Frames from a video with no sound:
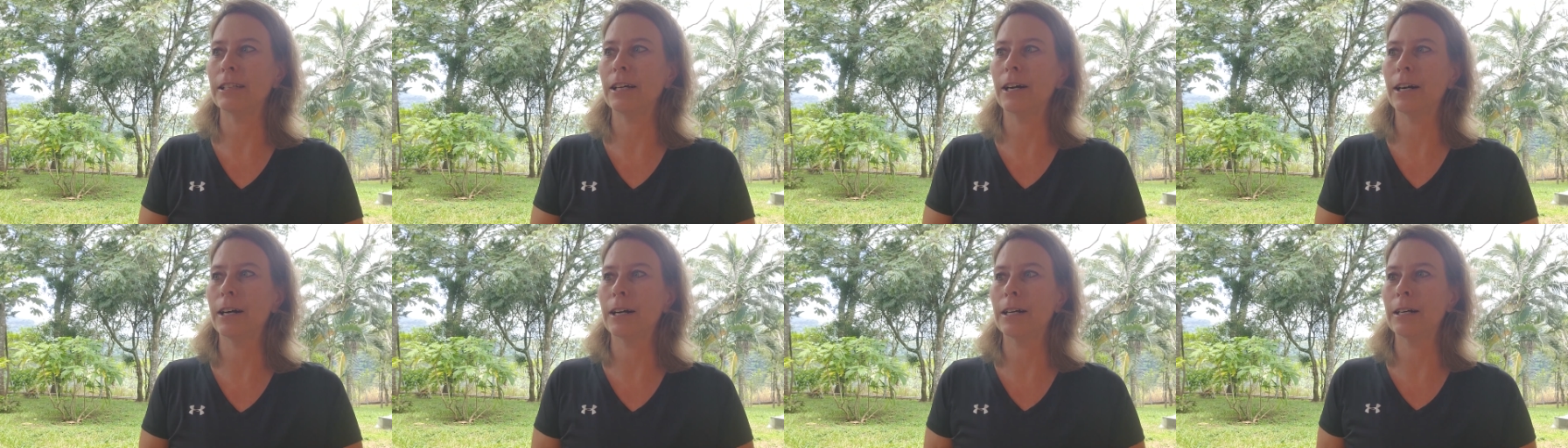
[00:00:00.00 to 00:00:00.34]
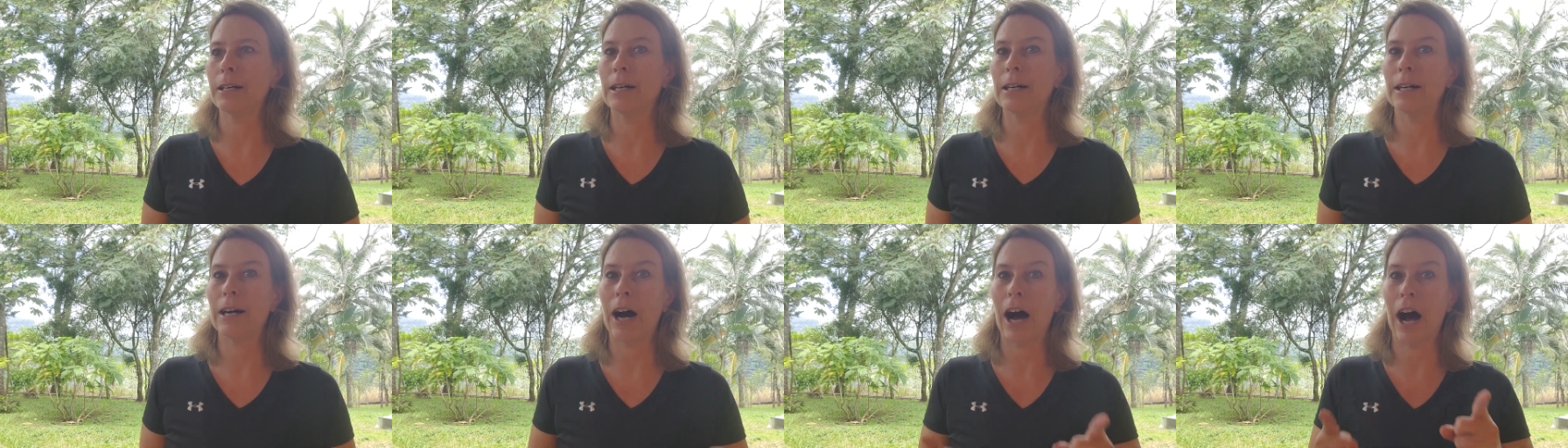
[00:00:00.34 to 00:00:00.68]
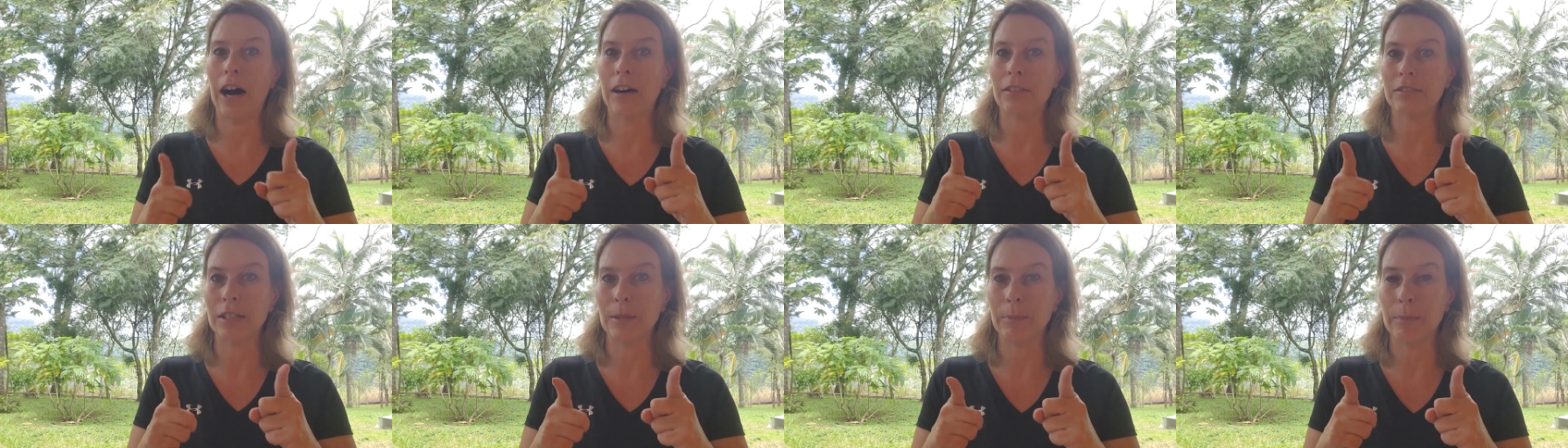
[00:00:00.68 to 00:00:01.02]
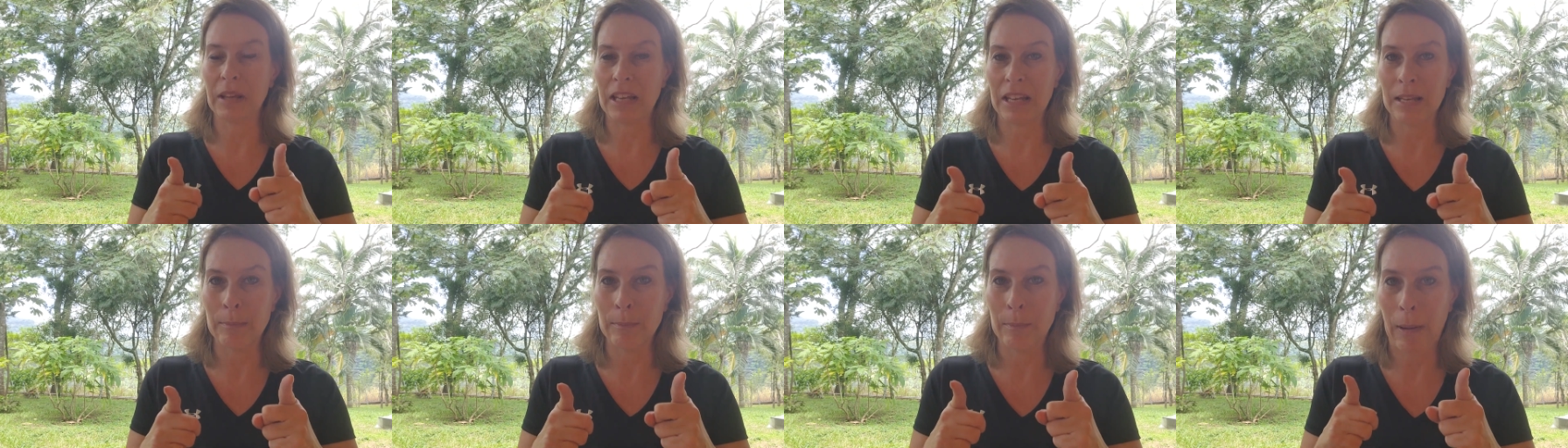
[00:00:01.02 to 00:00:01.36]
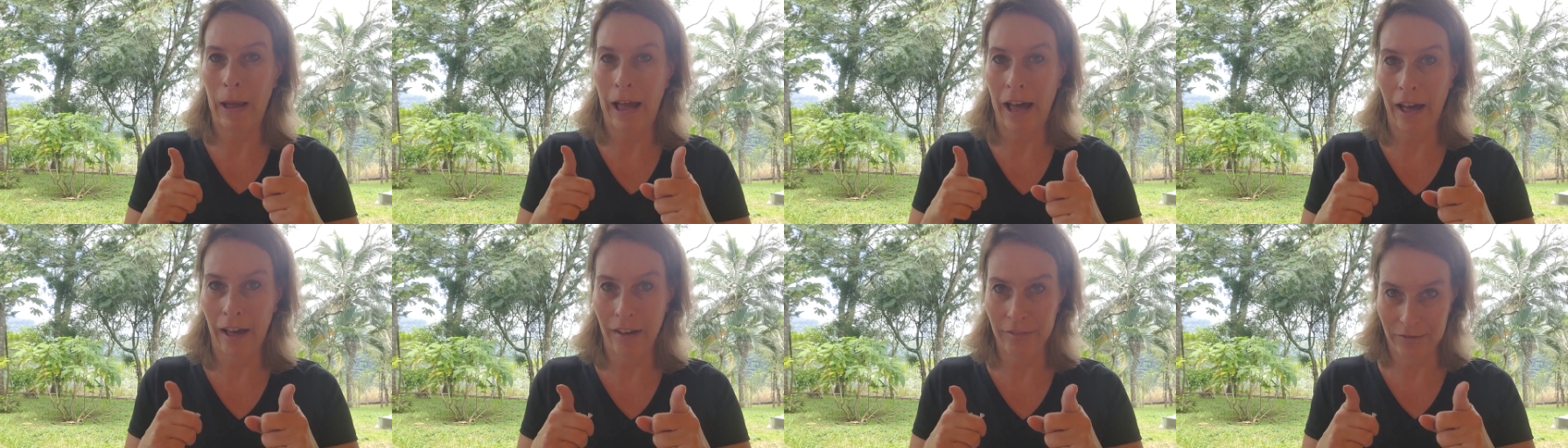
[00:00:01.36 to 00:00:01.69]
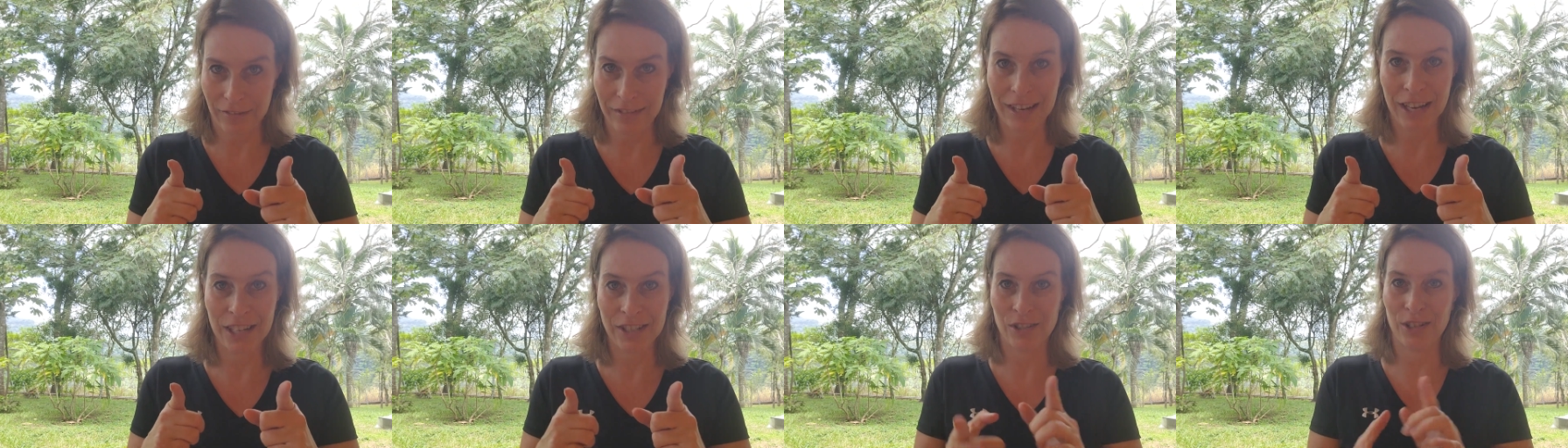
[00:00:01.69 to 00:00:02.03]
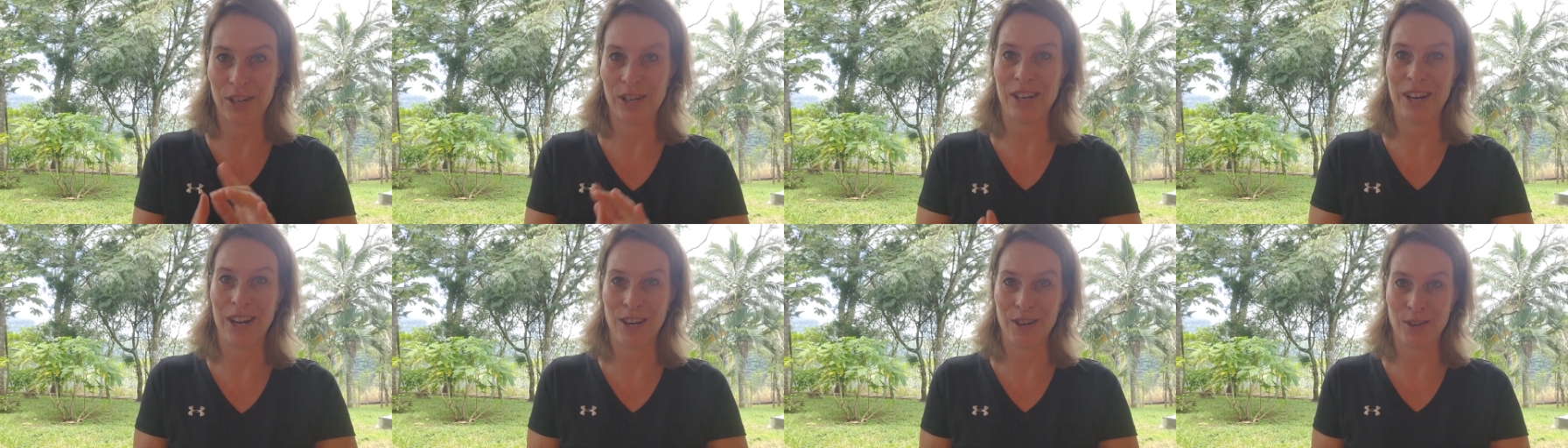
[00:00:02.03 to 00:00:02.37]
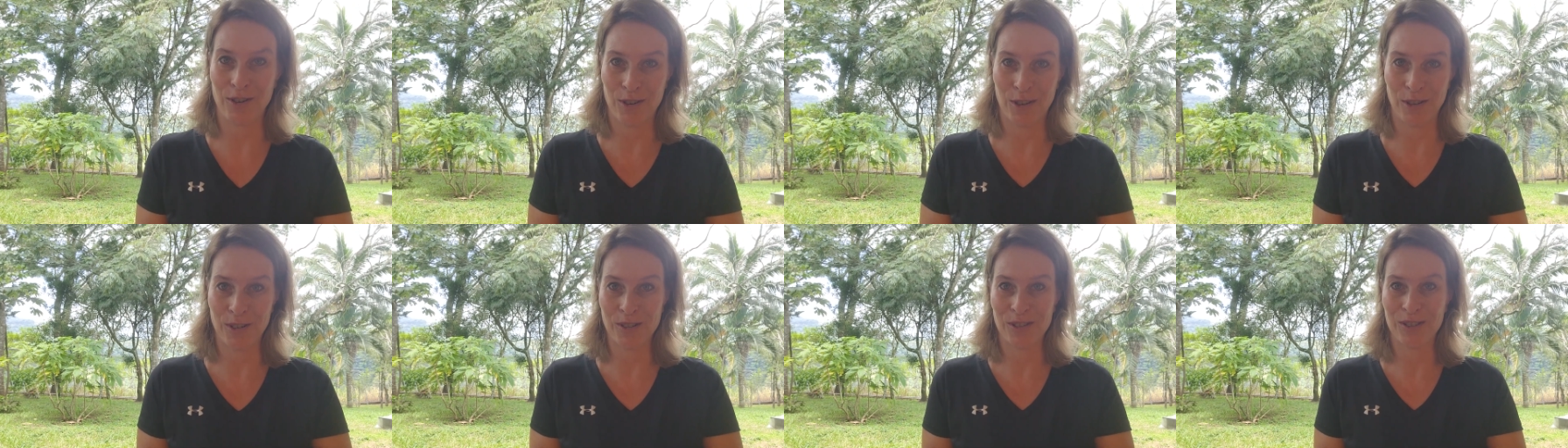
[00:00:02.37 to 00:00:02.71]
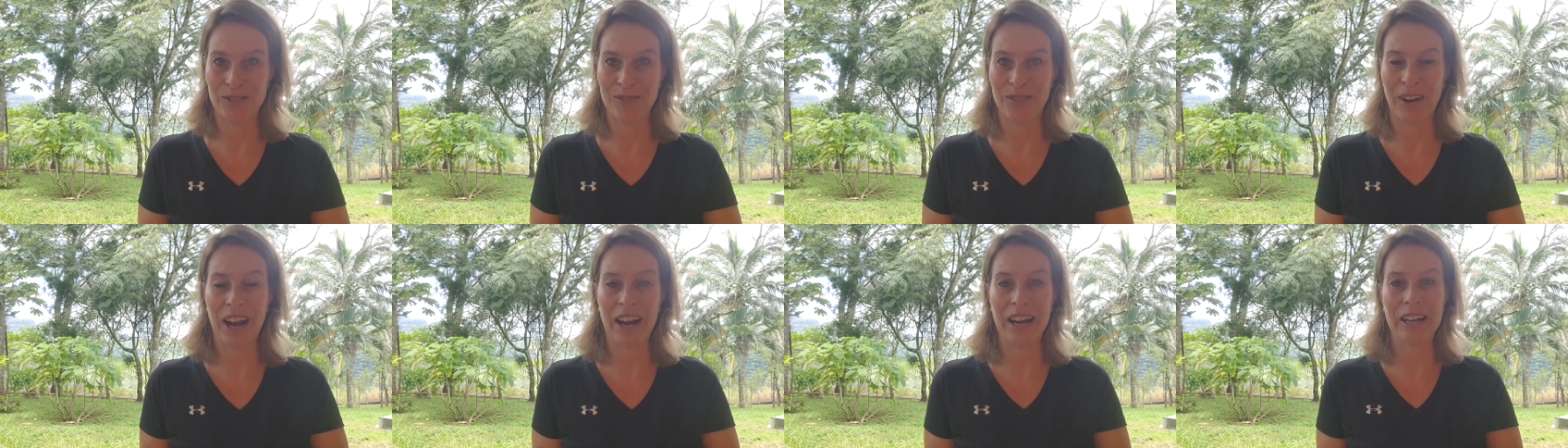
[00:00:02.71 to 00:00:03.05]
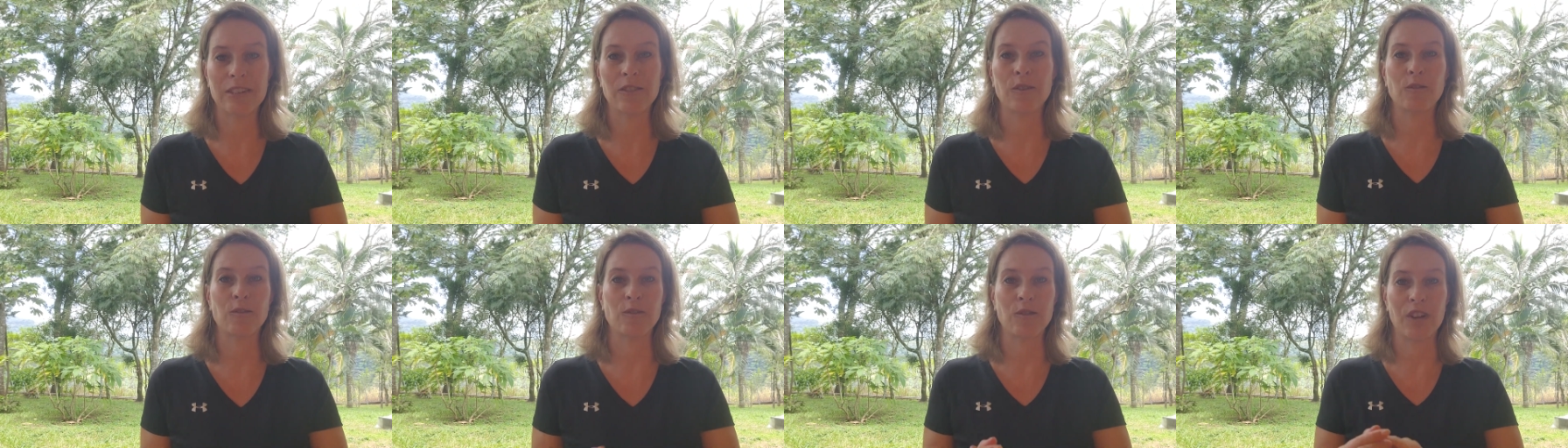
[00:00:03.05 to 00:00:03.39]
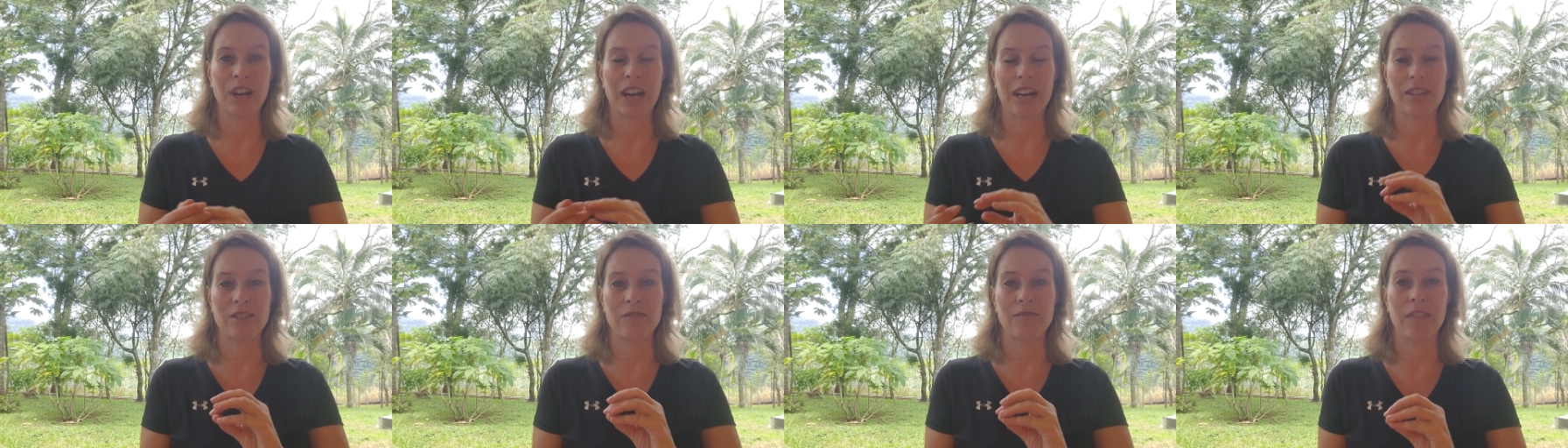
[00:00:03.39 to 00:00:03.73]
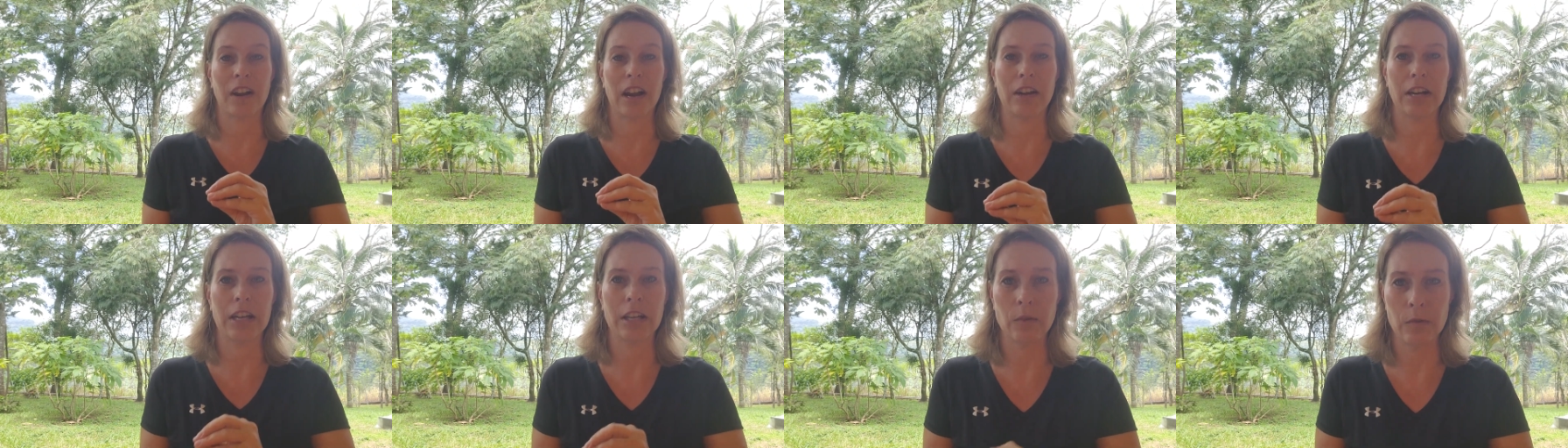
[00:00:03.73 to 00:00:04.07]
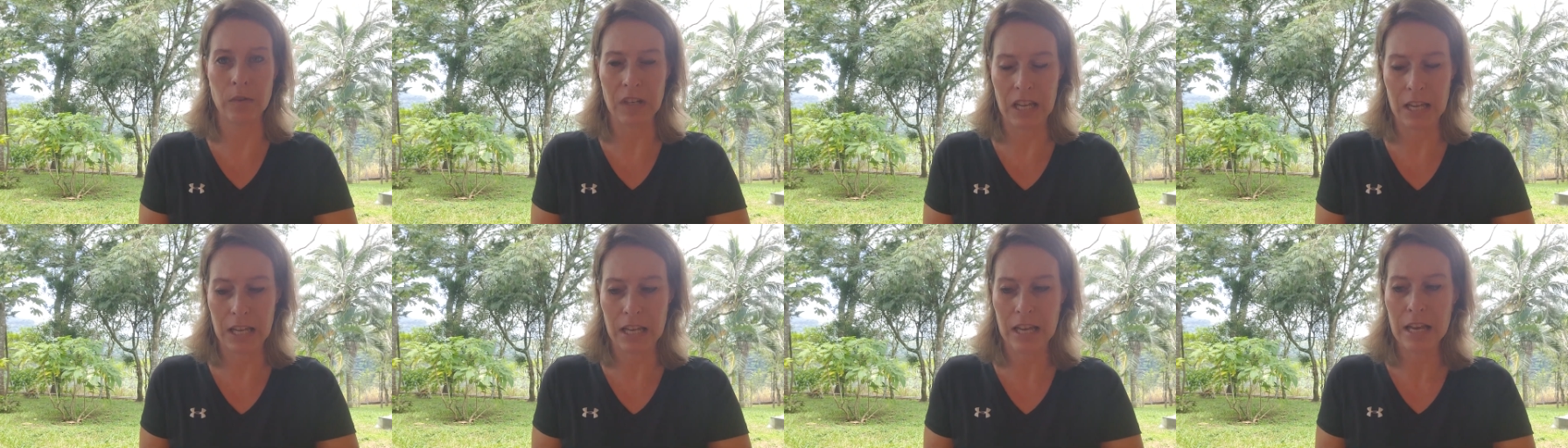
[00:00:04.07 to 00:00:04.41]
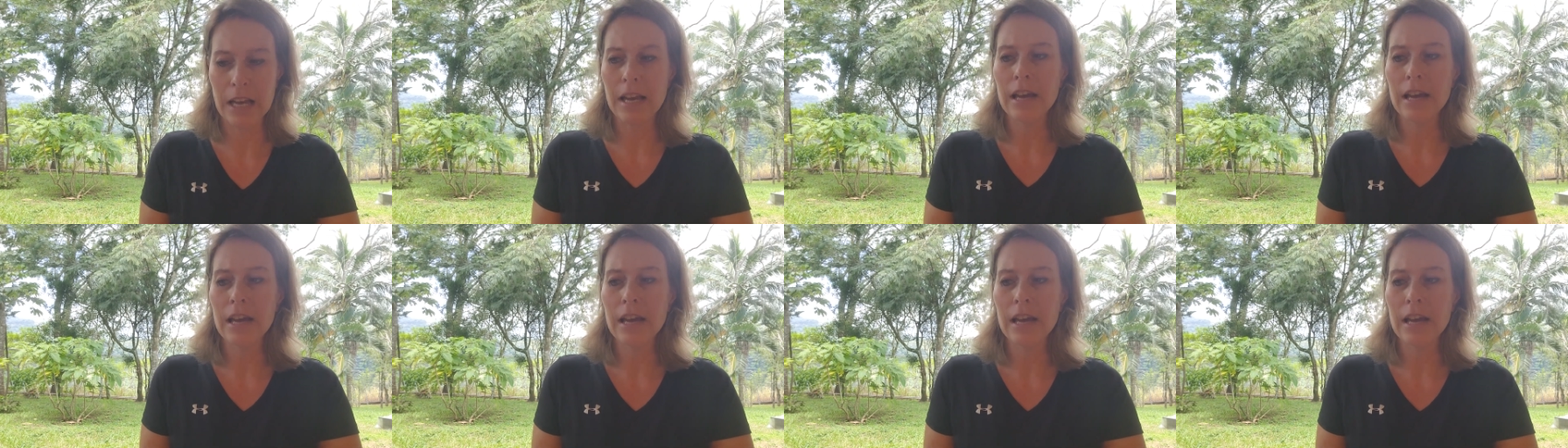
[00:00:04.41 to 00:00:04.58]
off the beaten path destinations, right? Costa Rica is very unique.